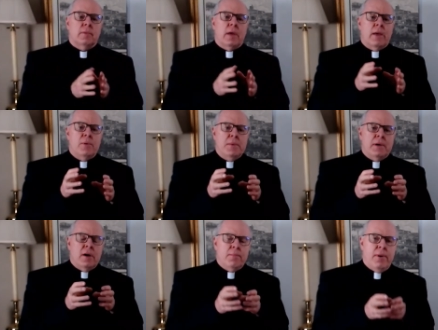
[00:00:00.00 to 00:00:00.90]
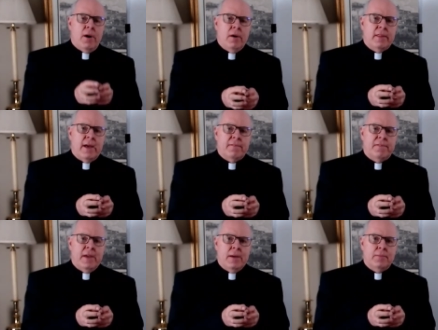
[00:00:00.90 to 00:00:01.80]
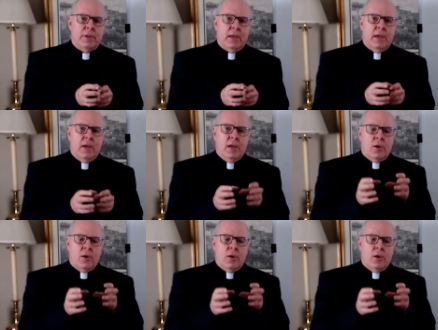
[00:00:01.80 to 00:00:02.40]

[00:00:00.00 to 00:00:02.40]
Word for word: and we become part of that family,